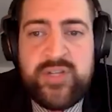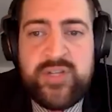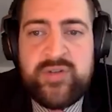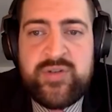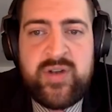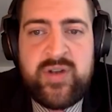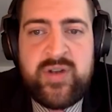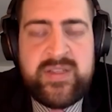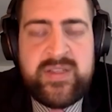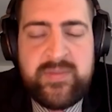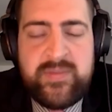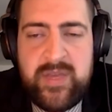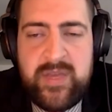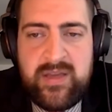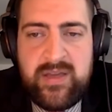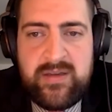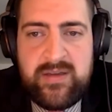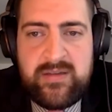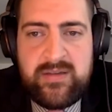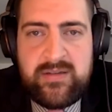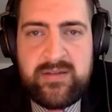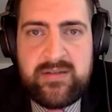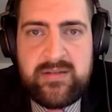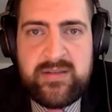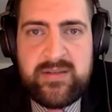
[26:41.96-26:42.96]
trusts me.
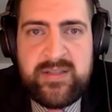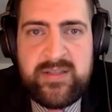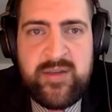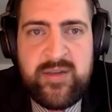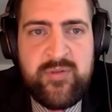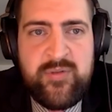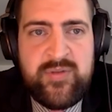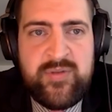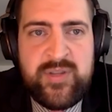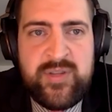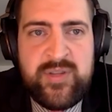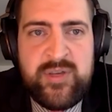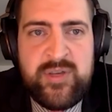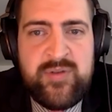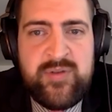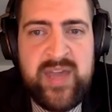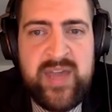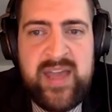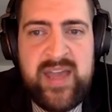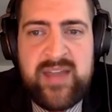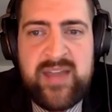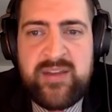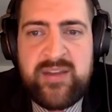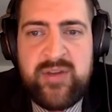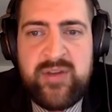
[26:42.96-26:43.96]
So right. you
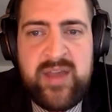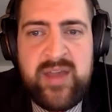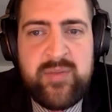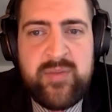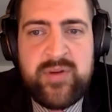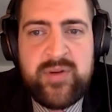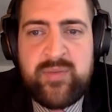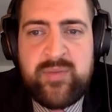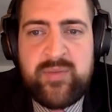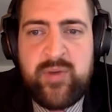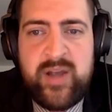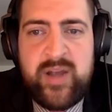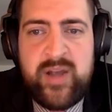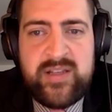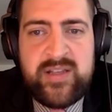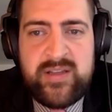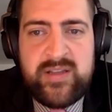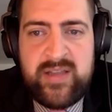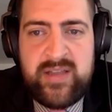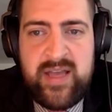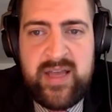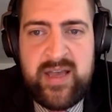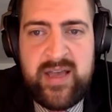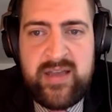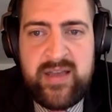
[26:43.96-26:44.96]
can't put a price
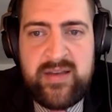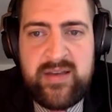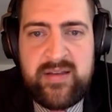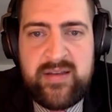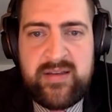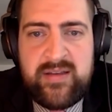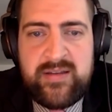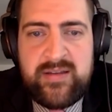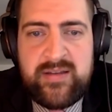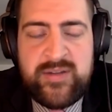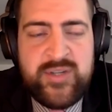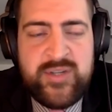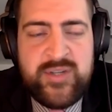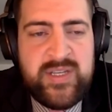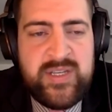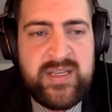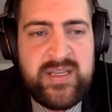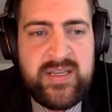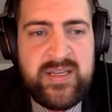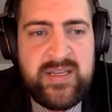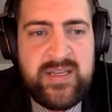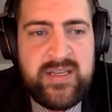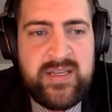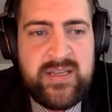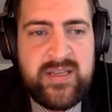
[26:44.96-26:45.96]
on that.
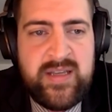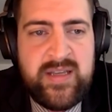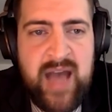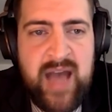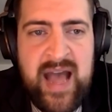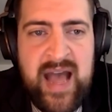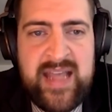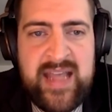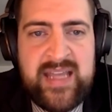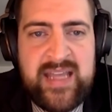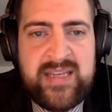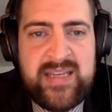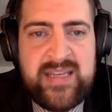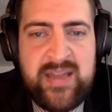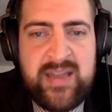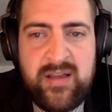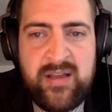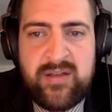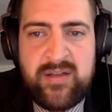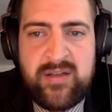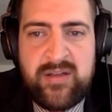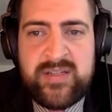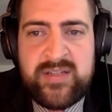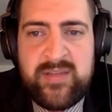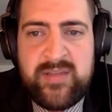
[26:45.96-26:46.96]
I can tell
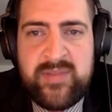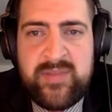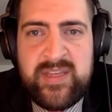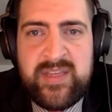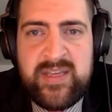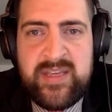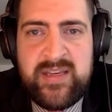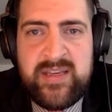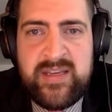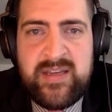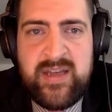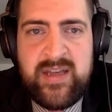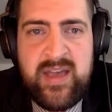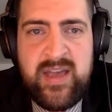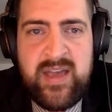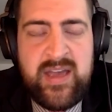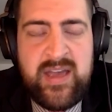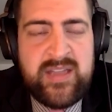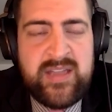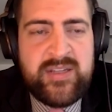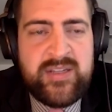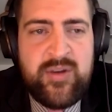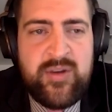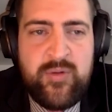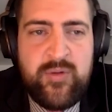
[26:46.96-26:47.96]
her something.
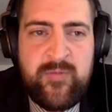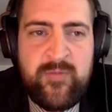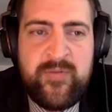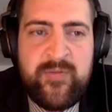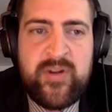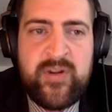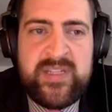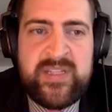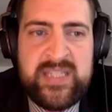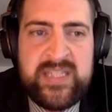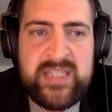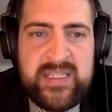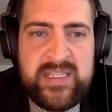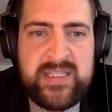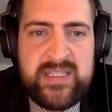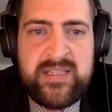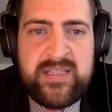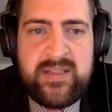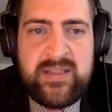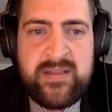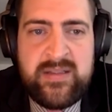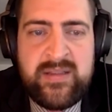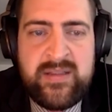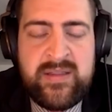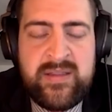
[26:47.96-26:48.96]
So for instance,
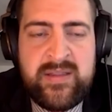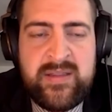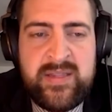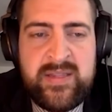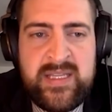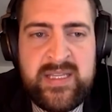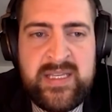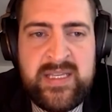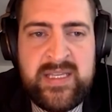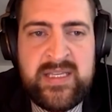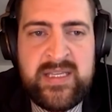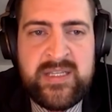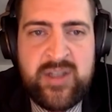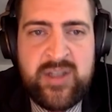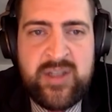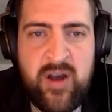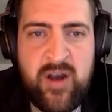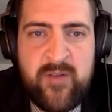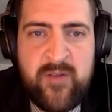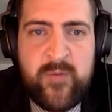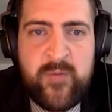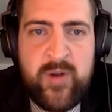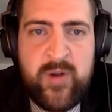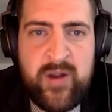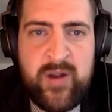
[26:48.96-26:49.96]
the
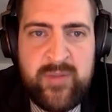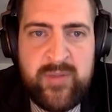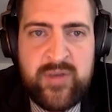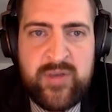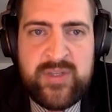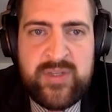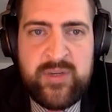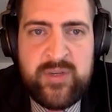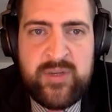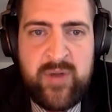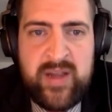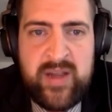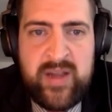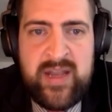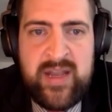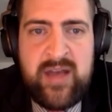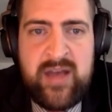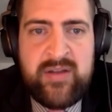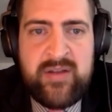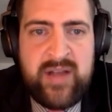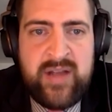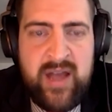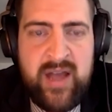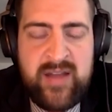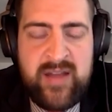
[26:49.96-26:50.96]
software I'm using right now
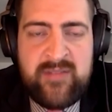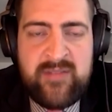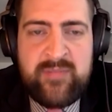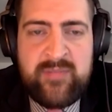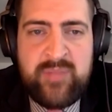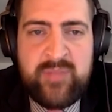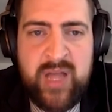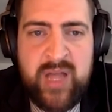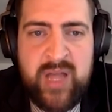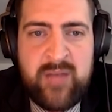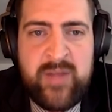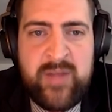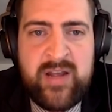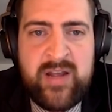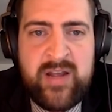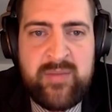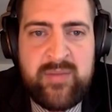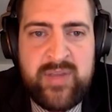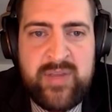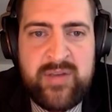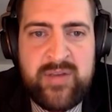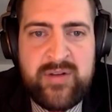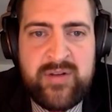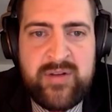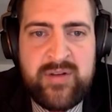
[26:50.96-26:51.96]
to kind of block my
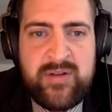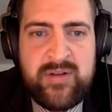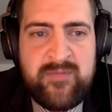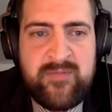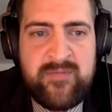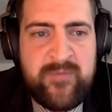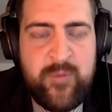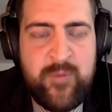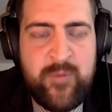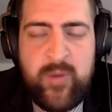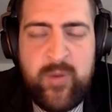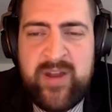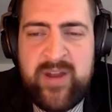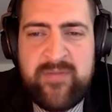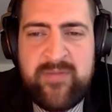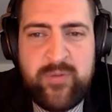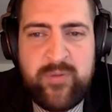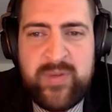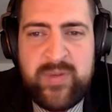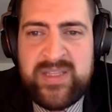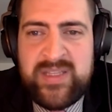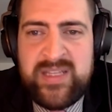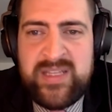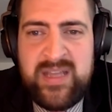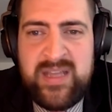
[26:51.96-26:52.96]
computer, for whatever
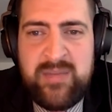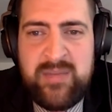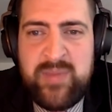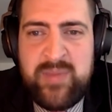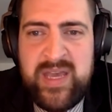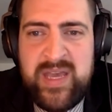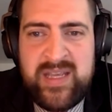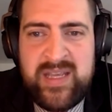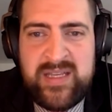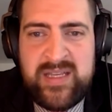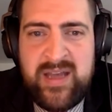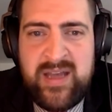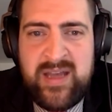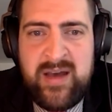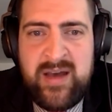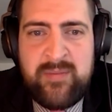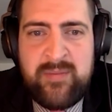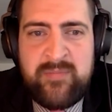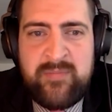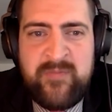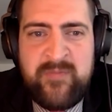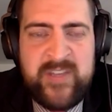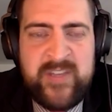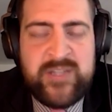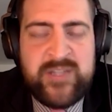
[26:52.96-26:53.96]
reason, it picked up
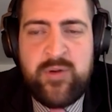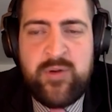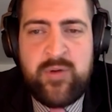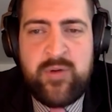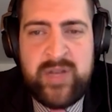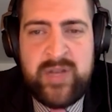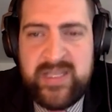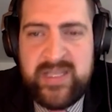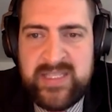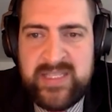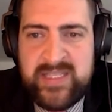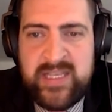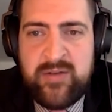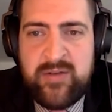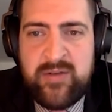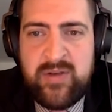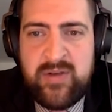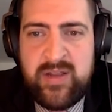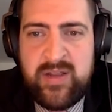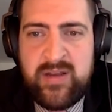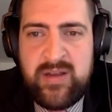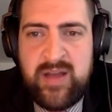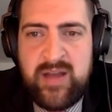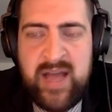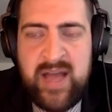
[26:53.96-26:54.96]
Victoria's
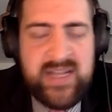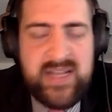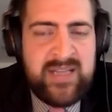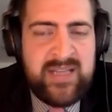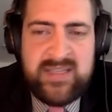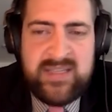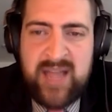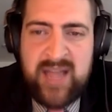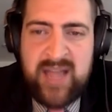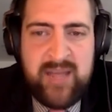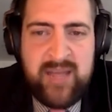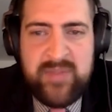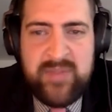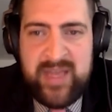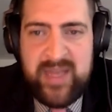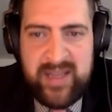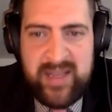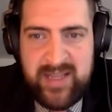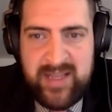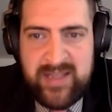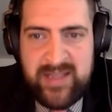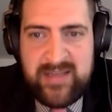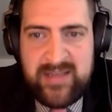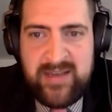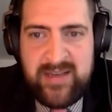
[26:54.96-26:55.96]
Secret. I didn't type that
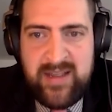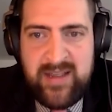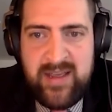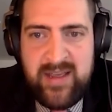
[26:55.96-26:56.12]
in,